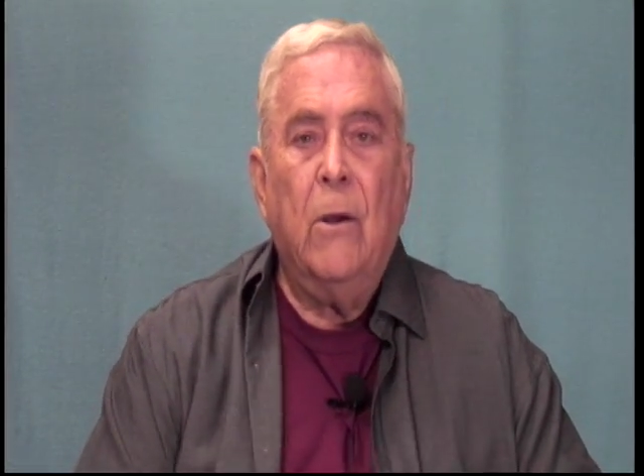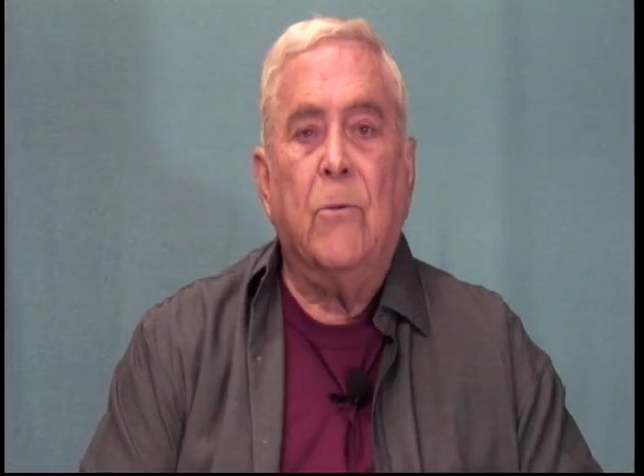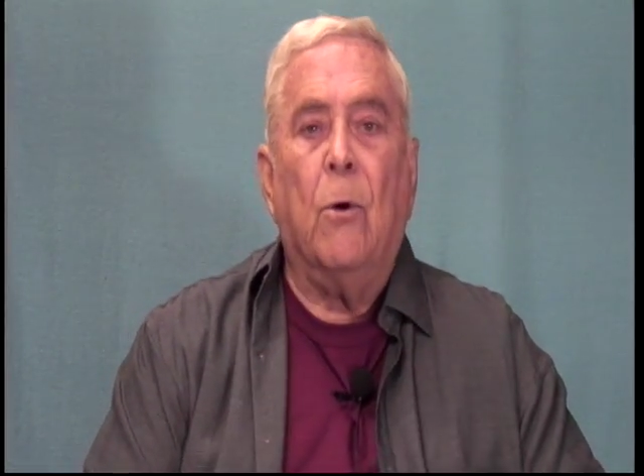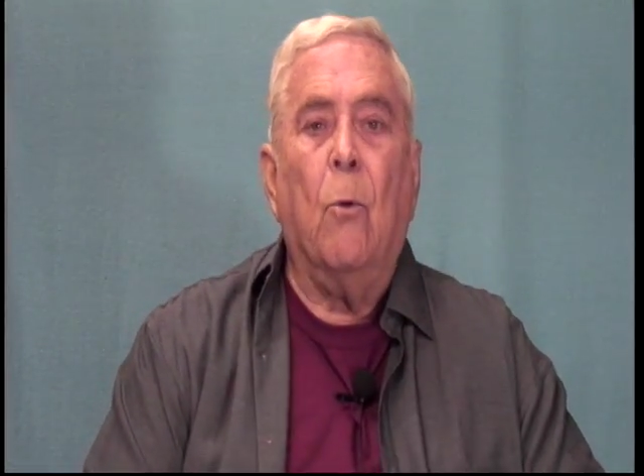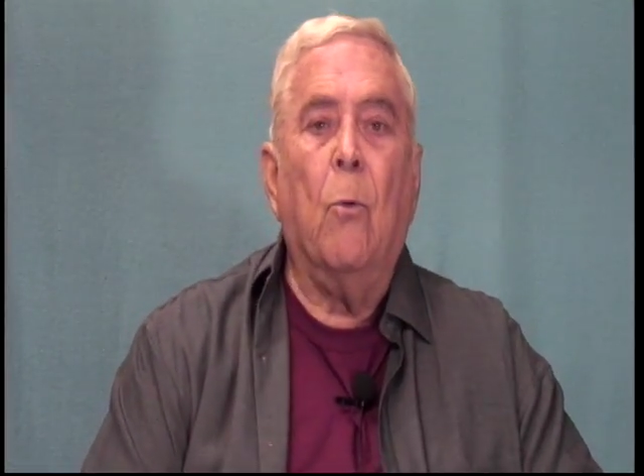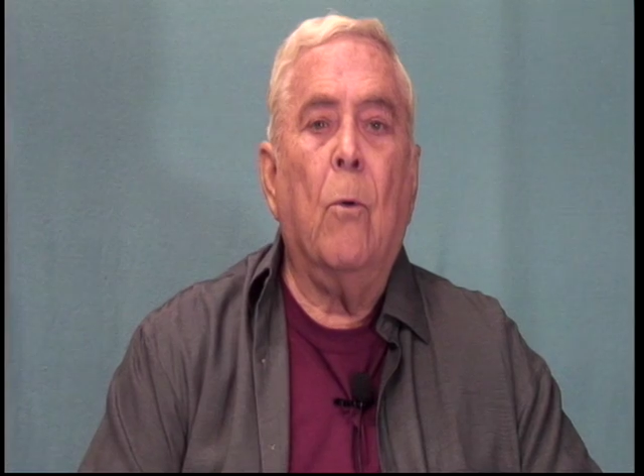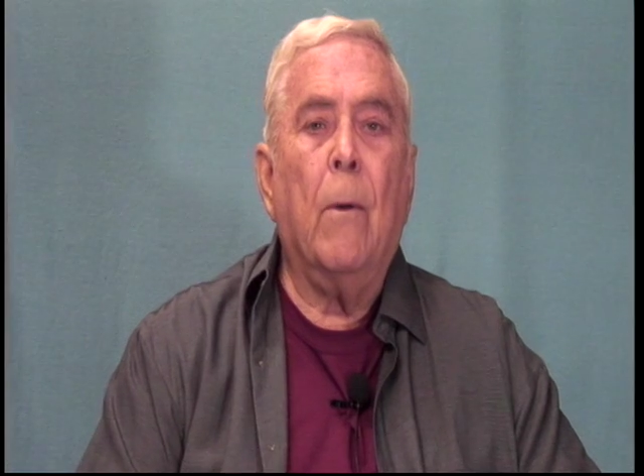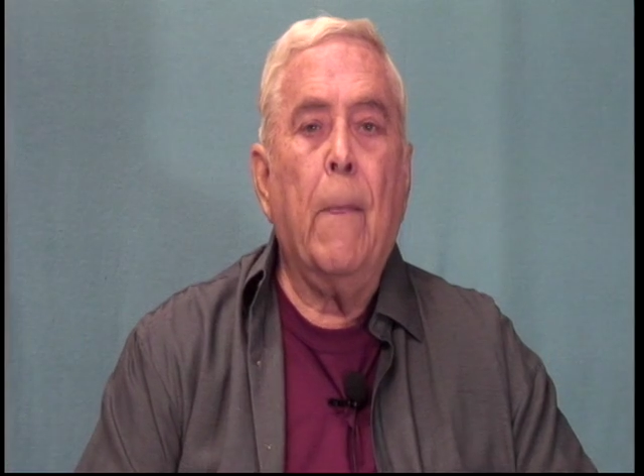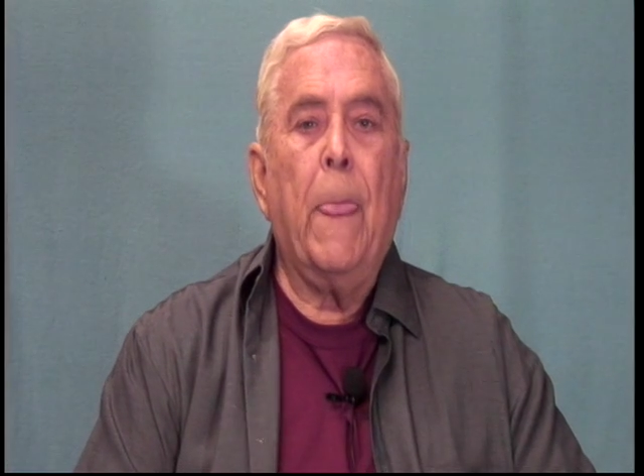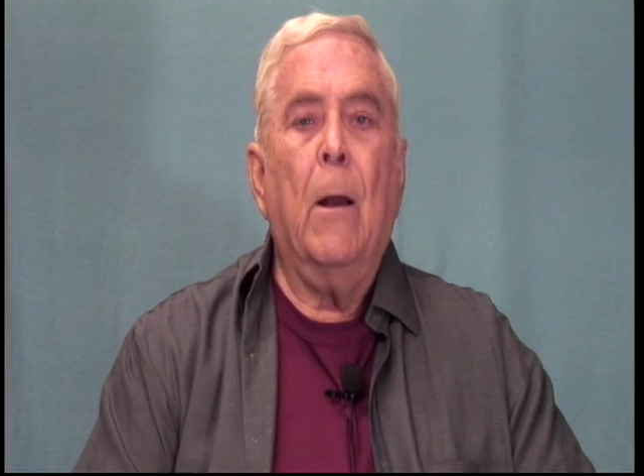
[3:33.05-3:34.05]
So
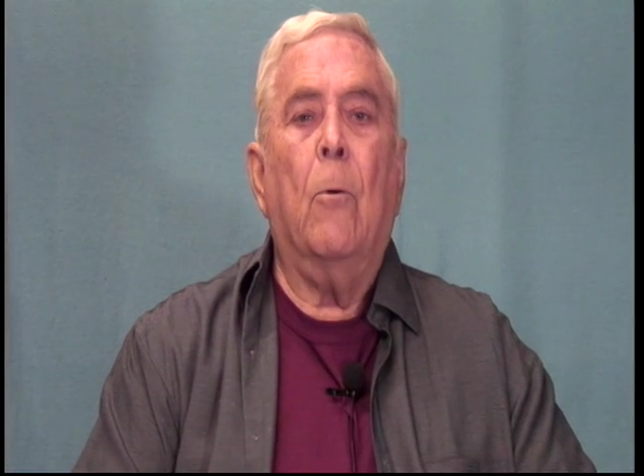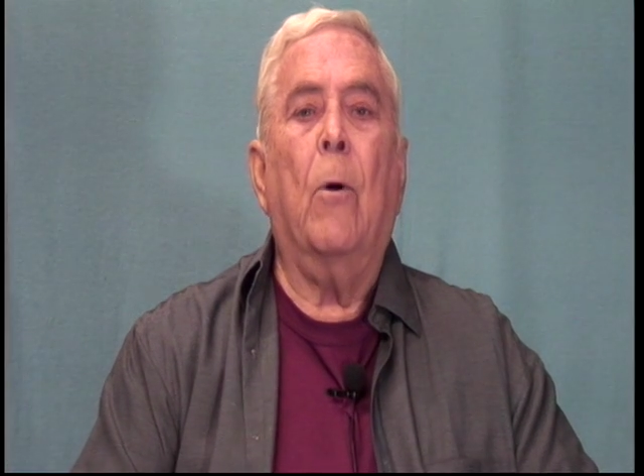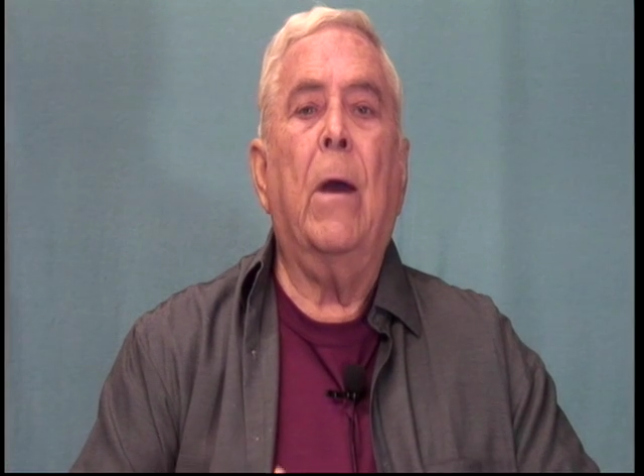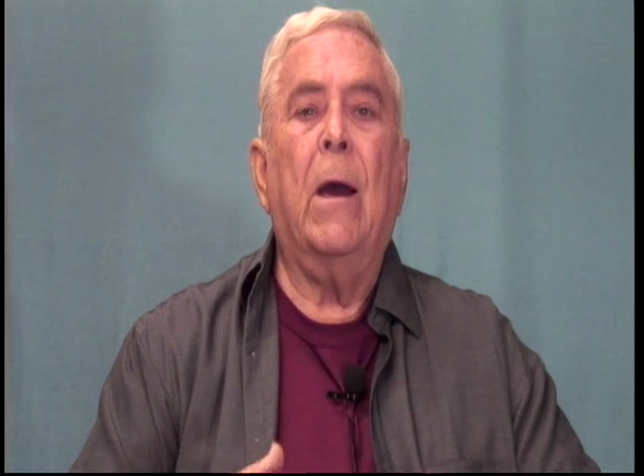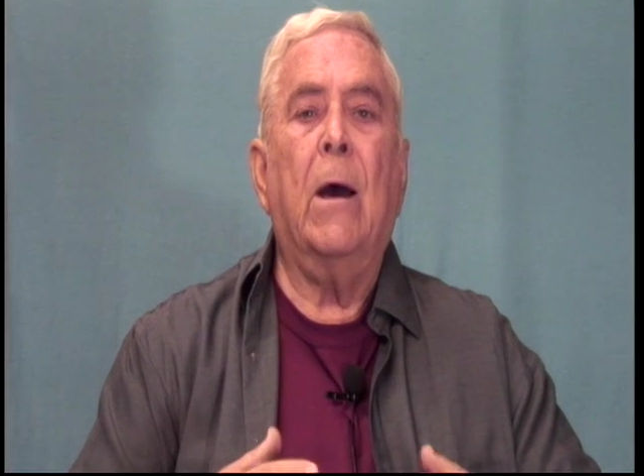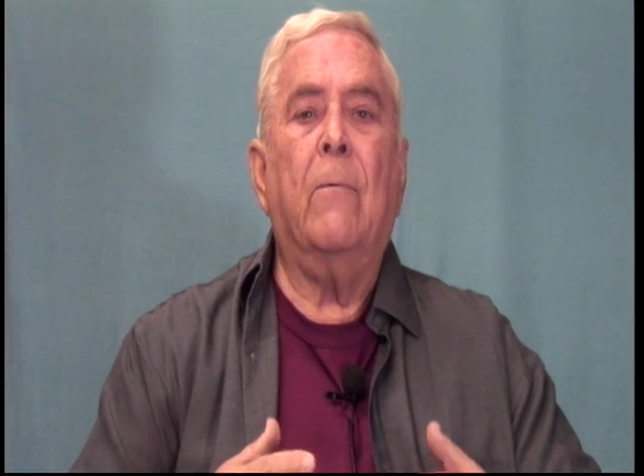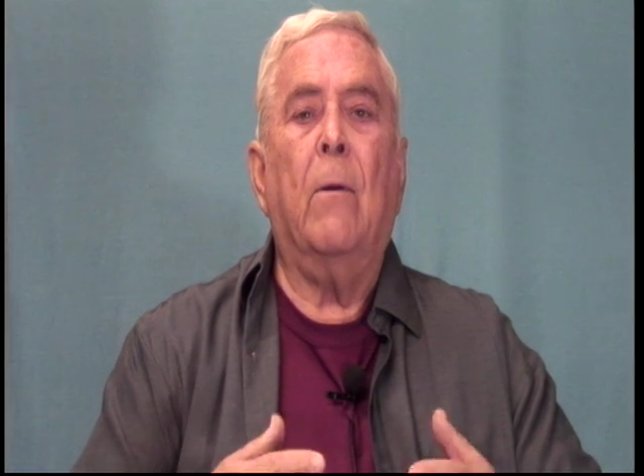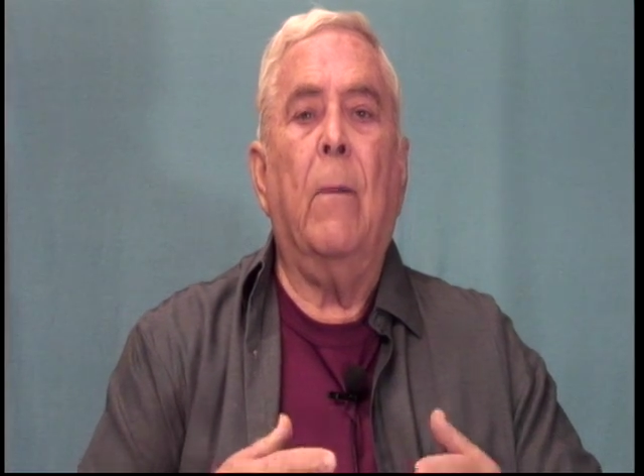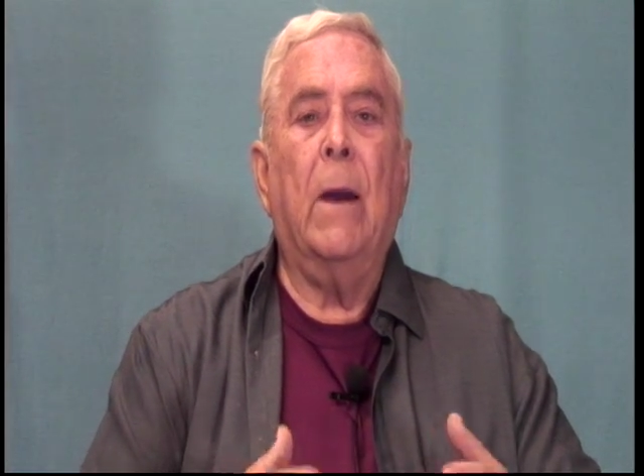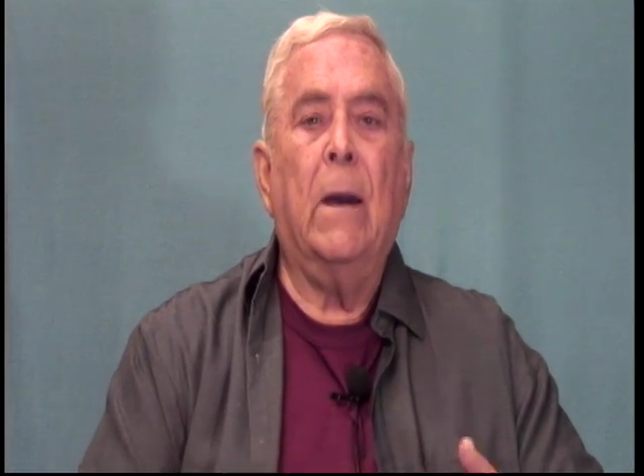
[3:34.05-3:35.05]
we have
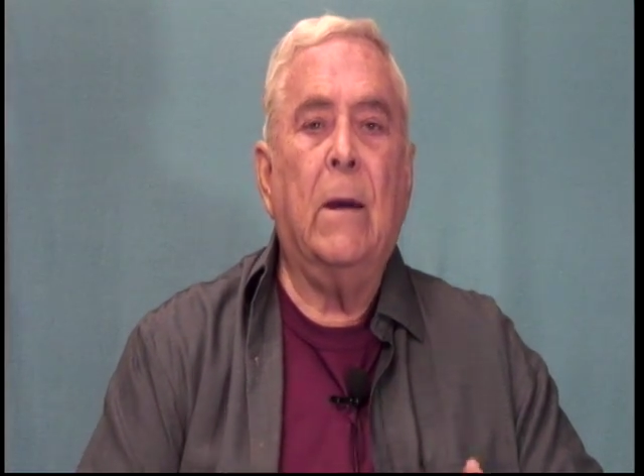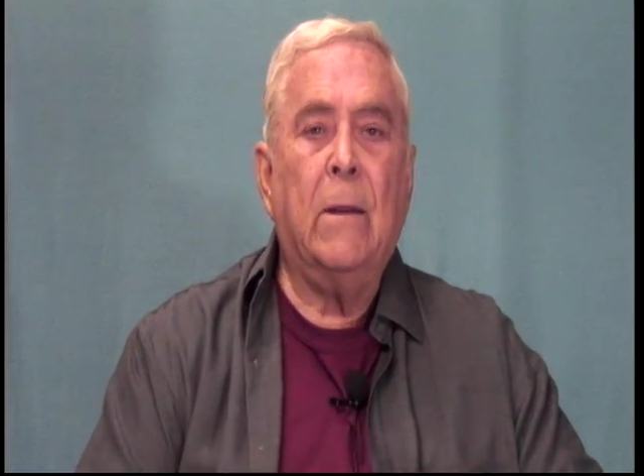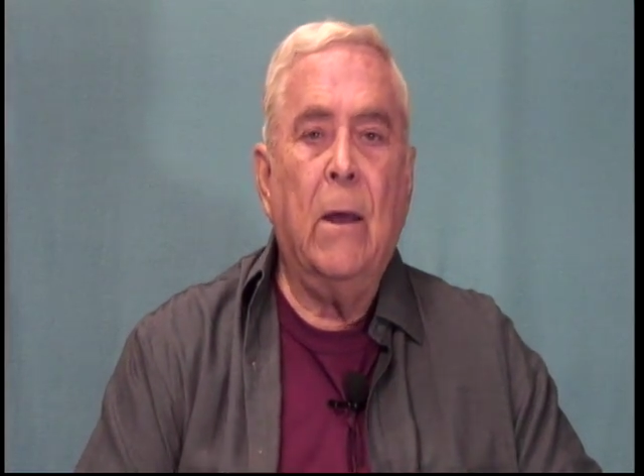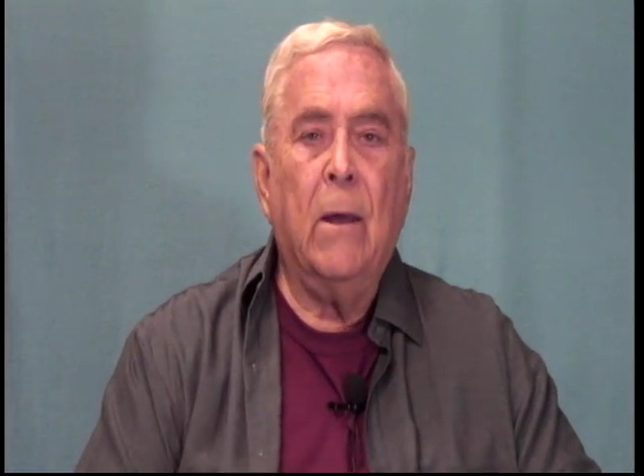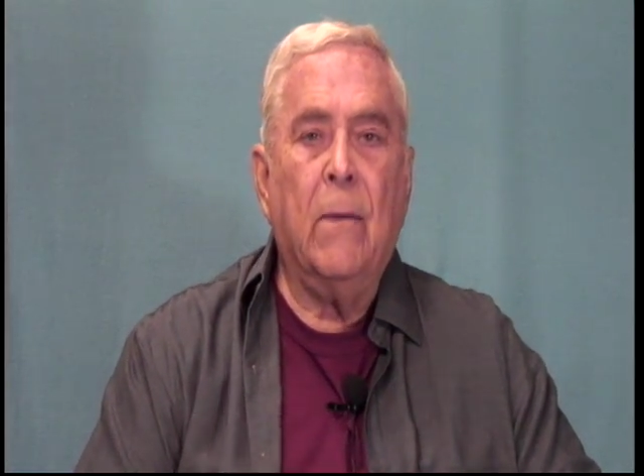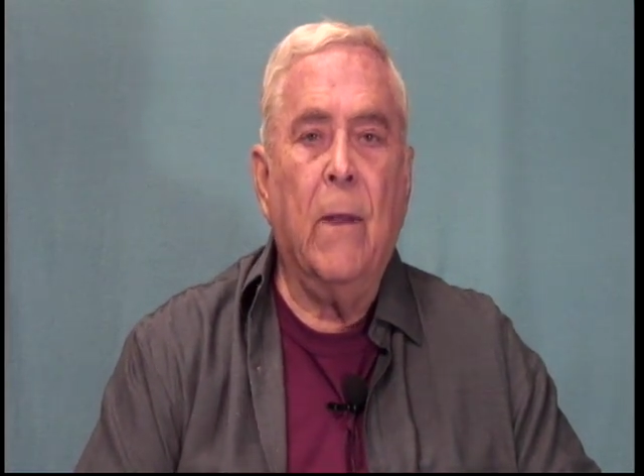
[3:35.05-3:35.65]
a man